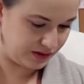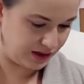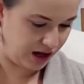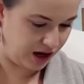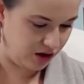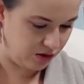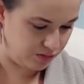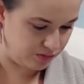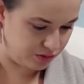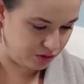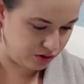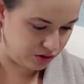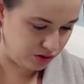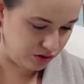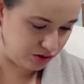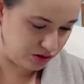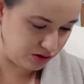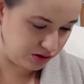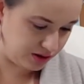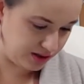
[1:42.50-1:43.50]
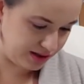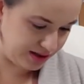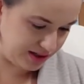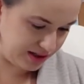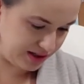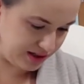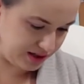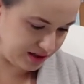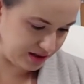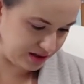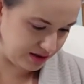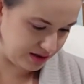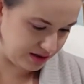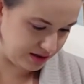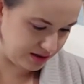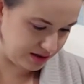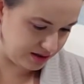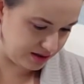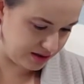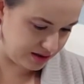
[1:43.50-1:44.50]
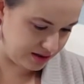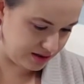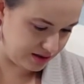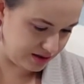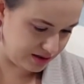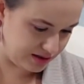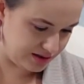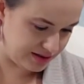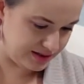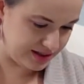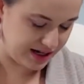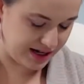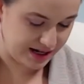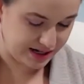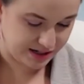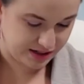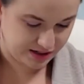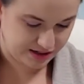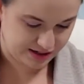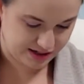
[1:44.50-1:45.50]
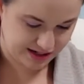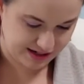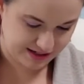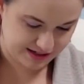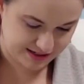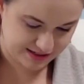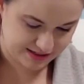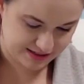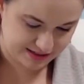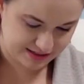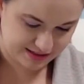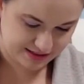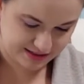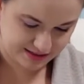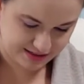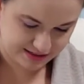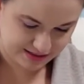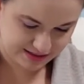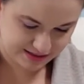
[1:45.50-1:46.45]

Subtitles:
Oh, pull here, tire ice.